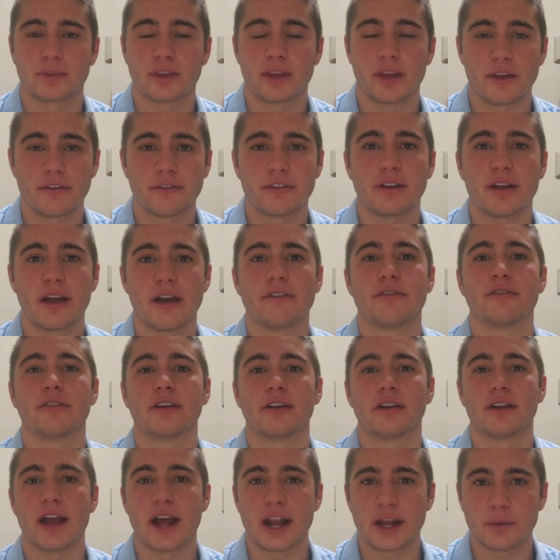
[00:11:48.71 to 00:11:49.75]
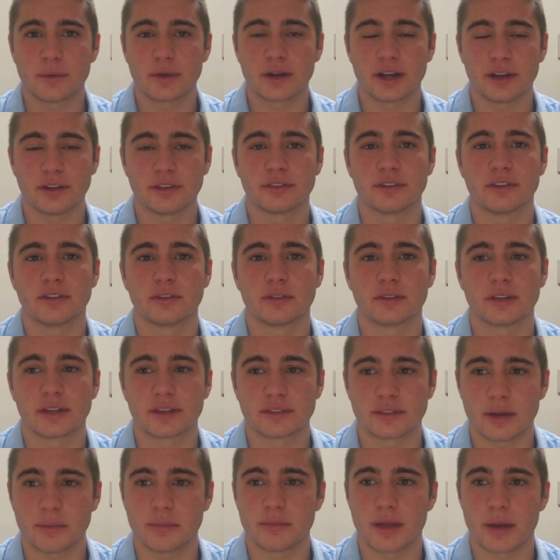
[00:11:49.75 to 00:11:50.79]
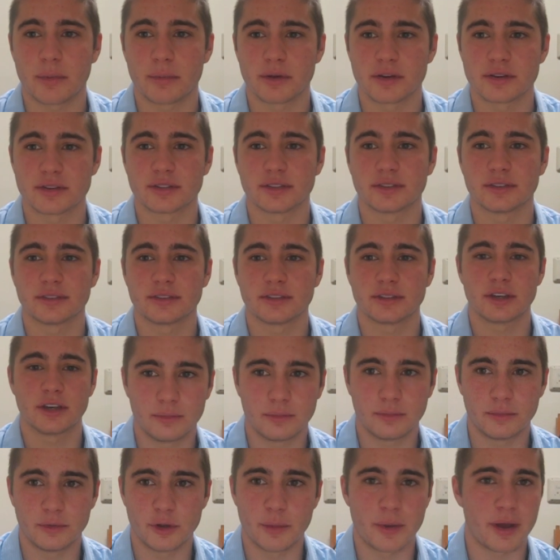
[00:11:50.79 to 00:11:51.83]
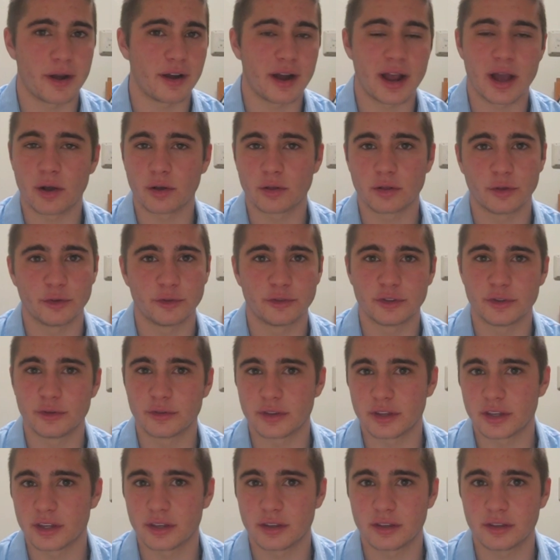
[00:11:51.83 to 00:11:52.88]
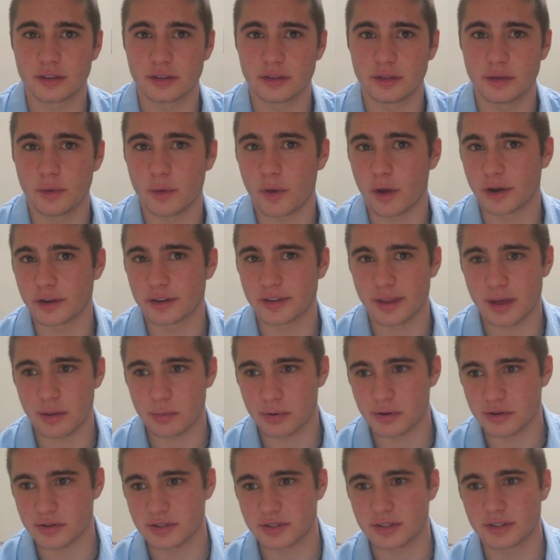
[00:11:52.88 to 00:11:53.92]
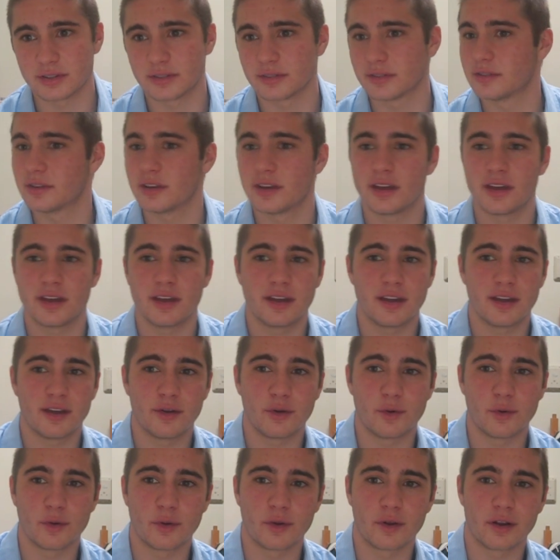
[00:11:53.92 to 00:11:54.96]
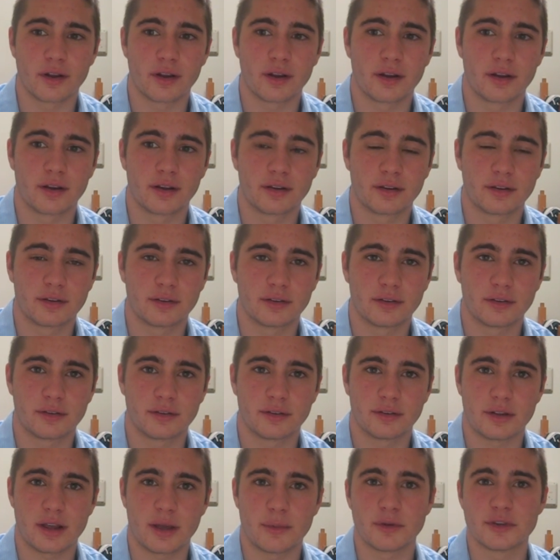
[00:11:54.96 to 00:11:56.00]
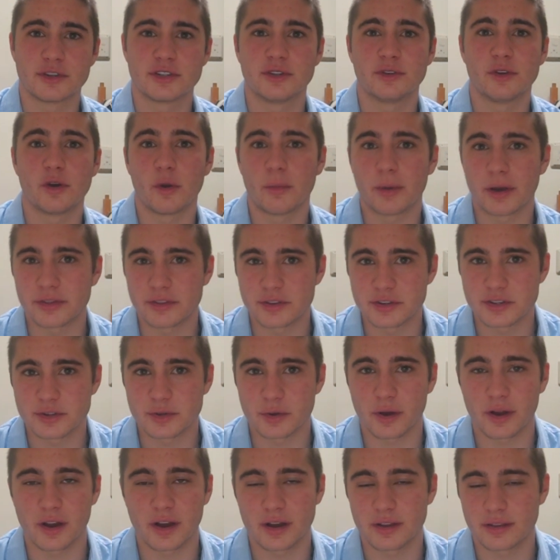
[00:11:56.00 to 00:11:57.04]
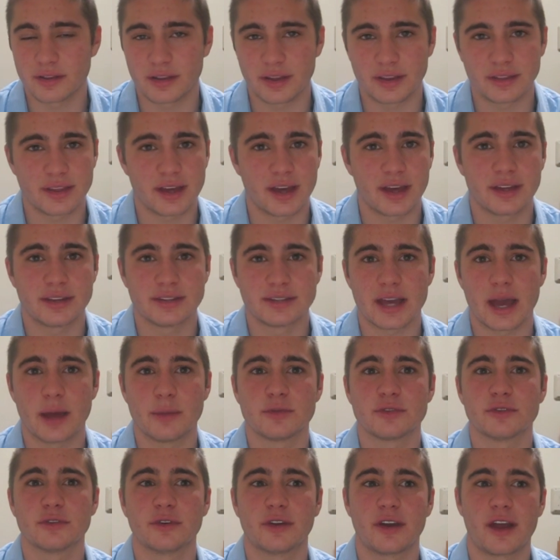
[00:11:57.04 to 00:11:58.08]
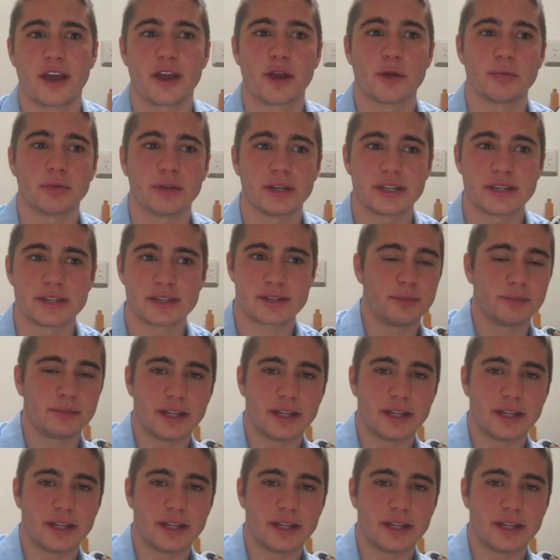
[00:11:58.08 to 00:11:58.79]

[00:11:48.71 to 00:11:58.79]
Never, ever anyone else's except that person's. No matter how close you think you are to that person or how much you know about their story or anything like that, is absolutely not your place.